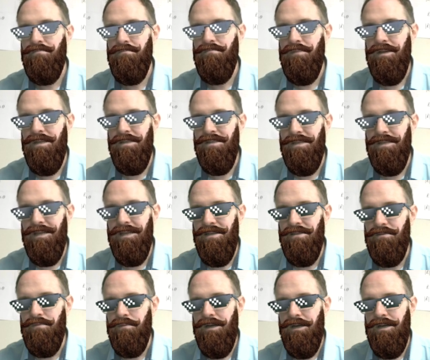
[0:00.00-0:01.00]
Its x and
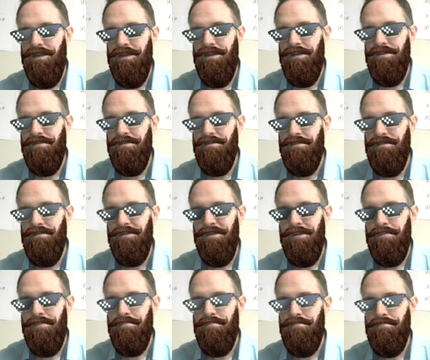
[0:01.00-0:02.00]
y's
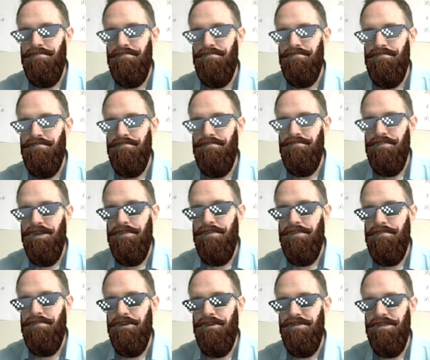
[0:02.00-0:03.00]
are
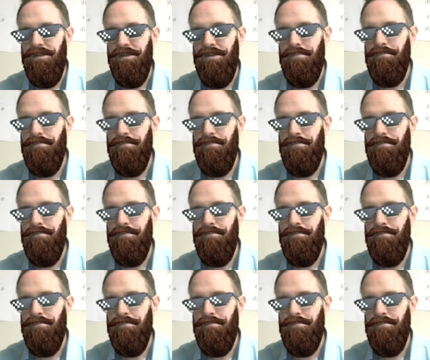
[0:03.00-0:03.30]
both 0.